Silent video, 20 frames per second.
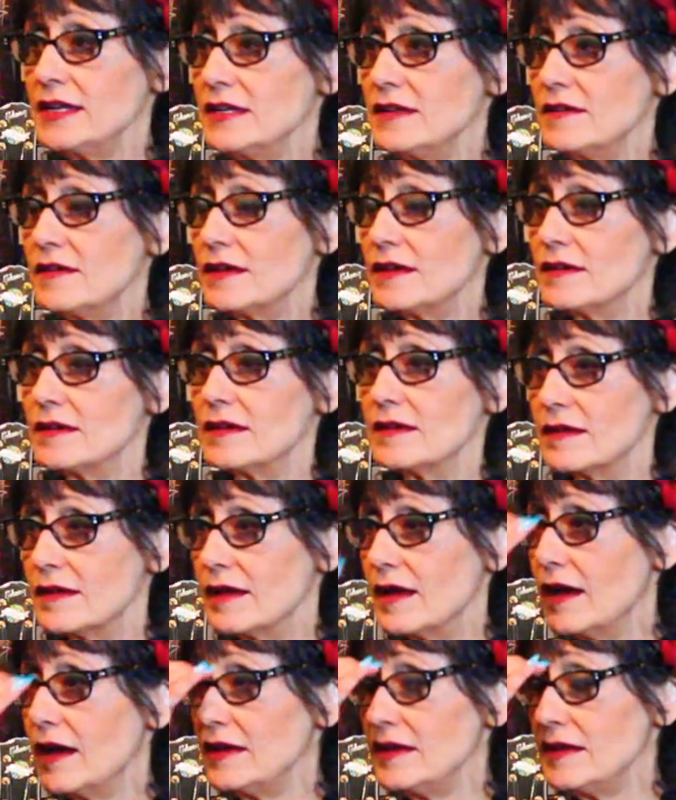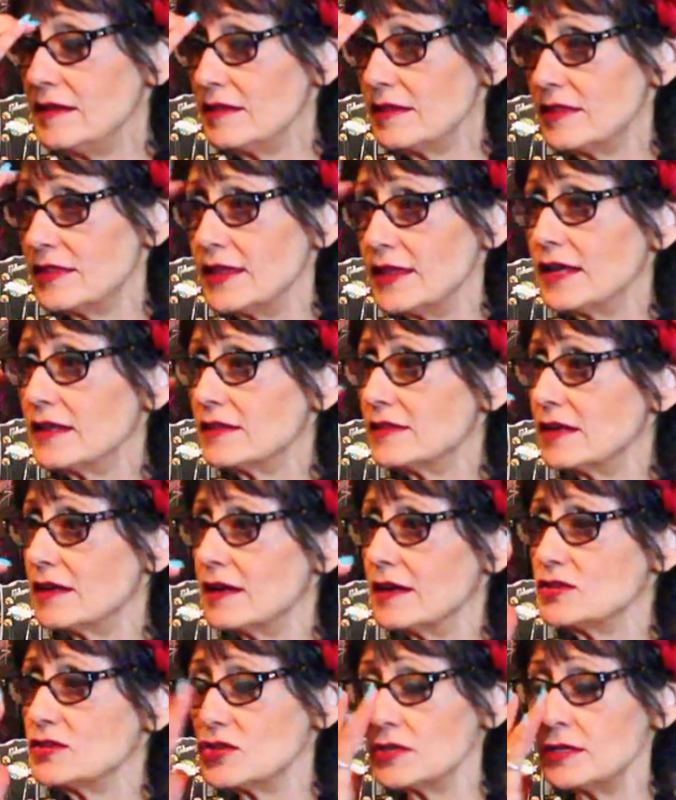didn't I didn't think that
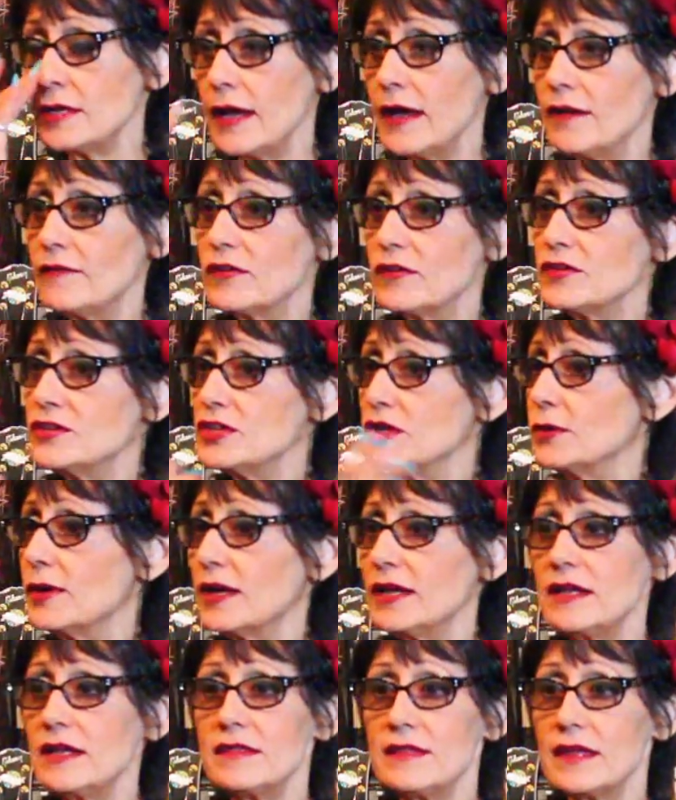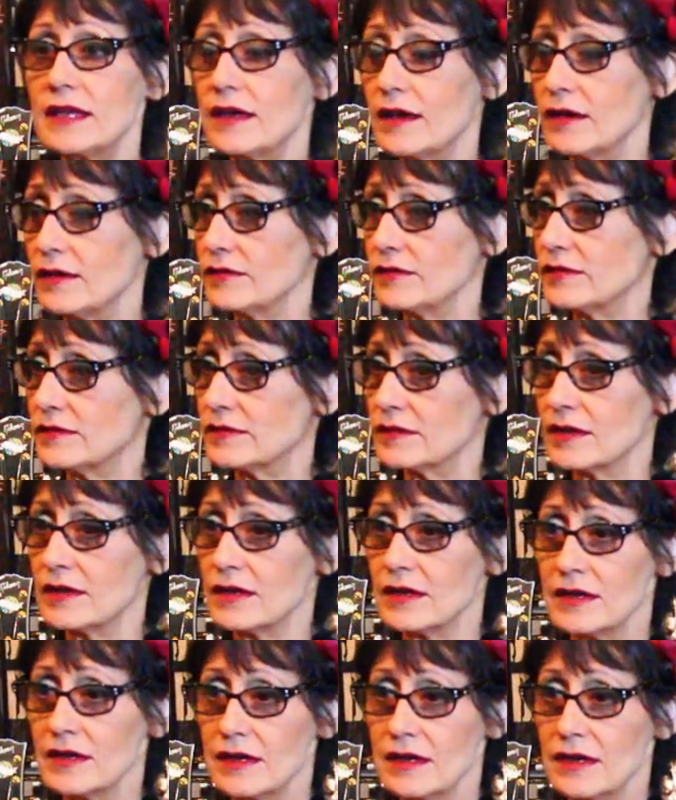I should ever do anything else.
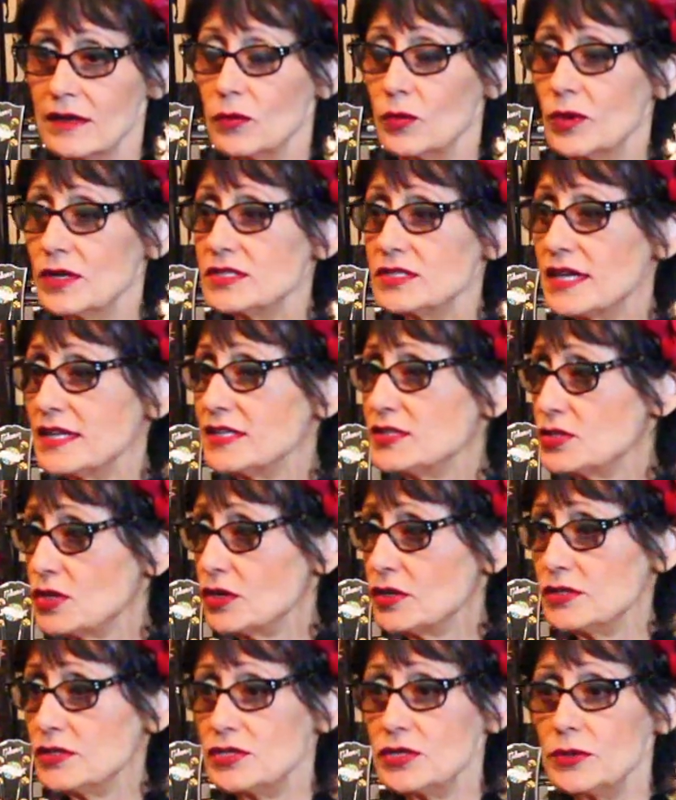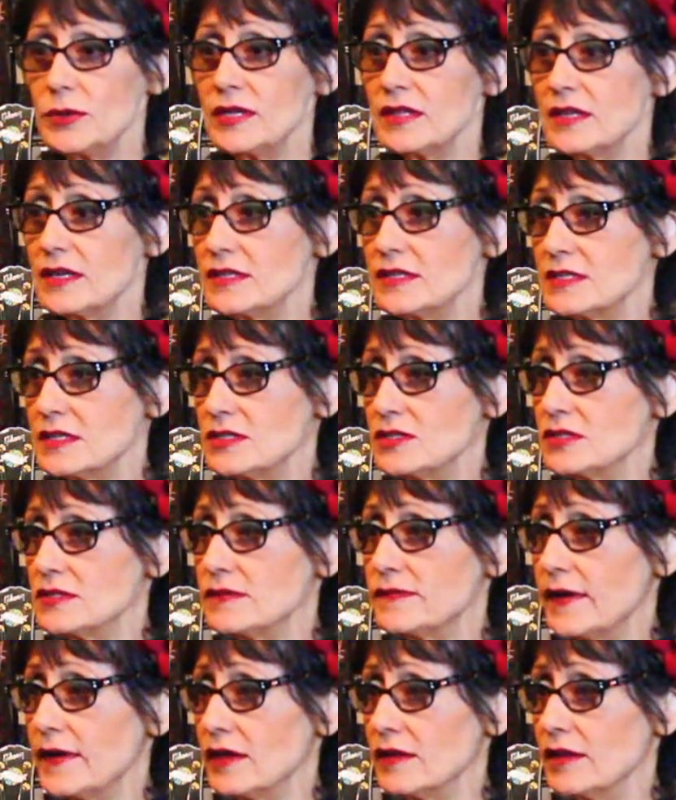Mm-hmm. Once I started doing this, it
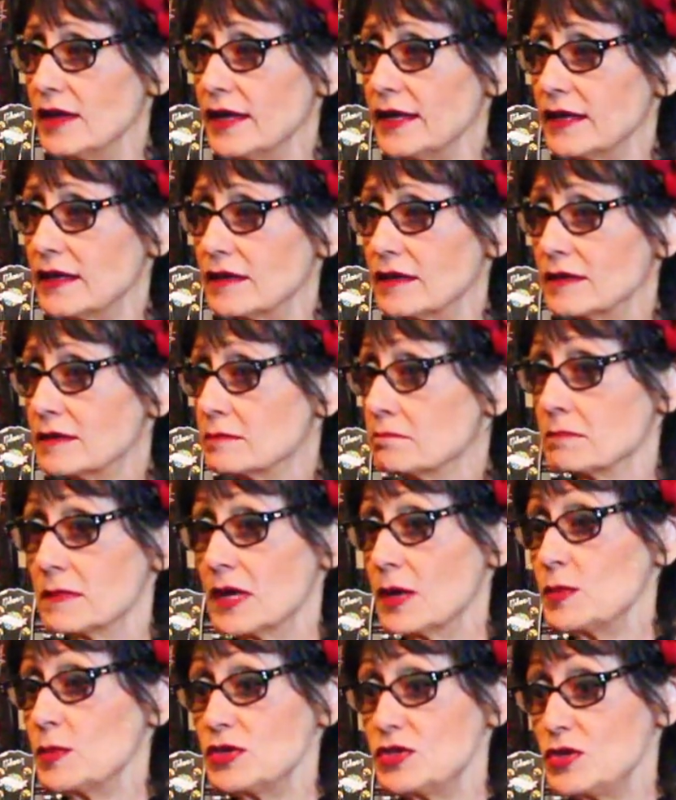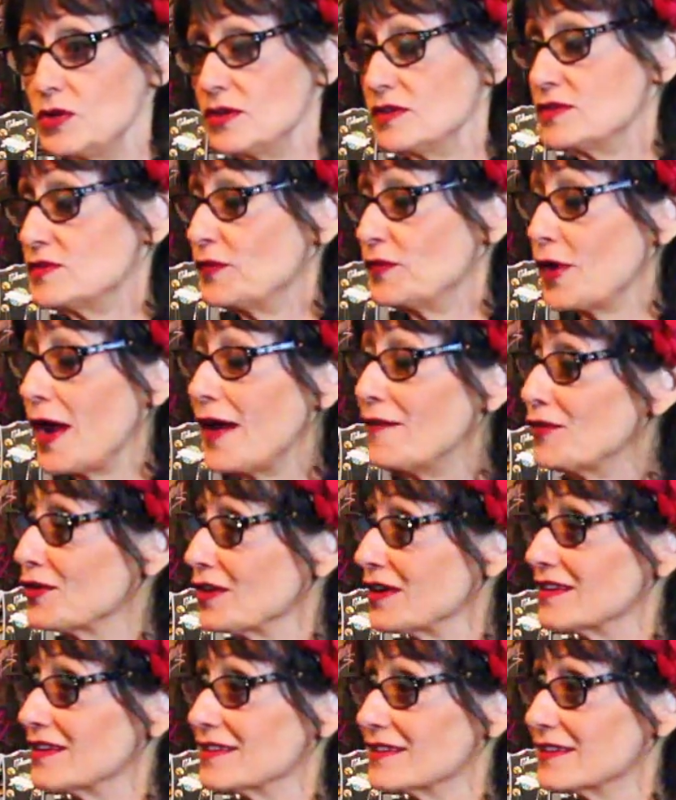just felt like to do this
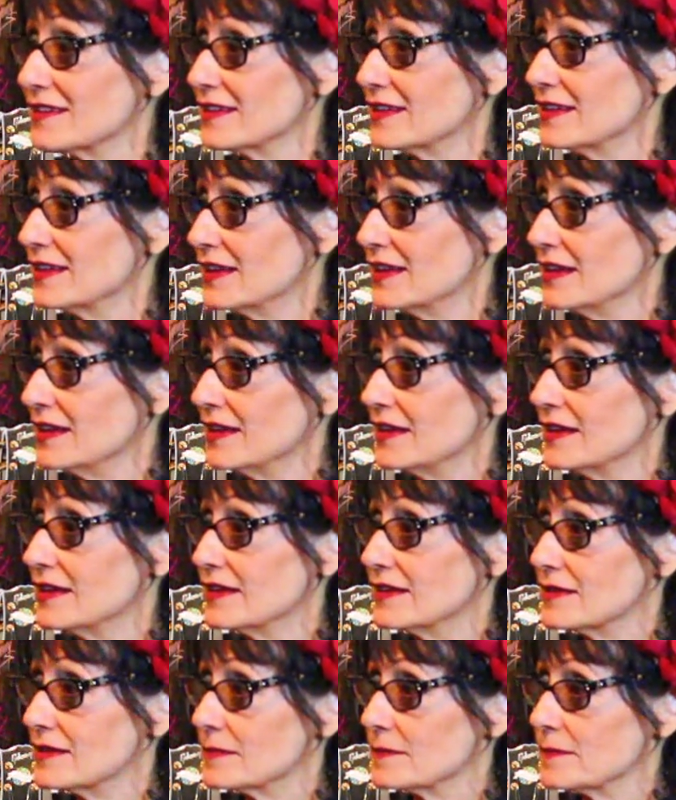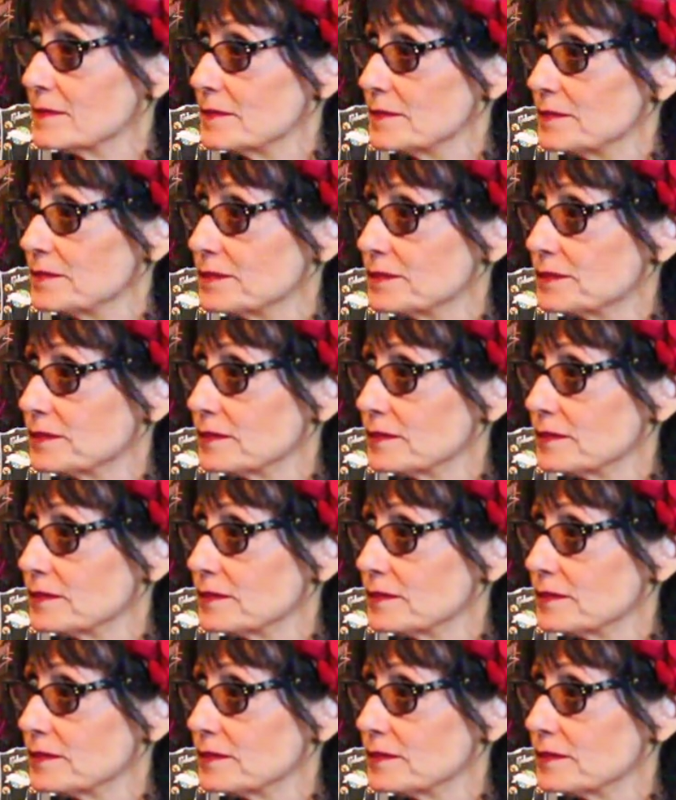forever. Wow. And did you come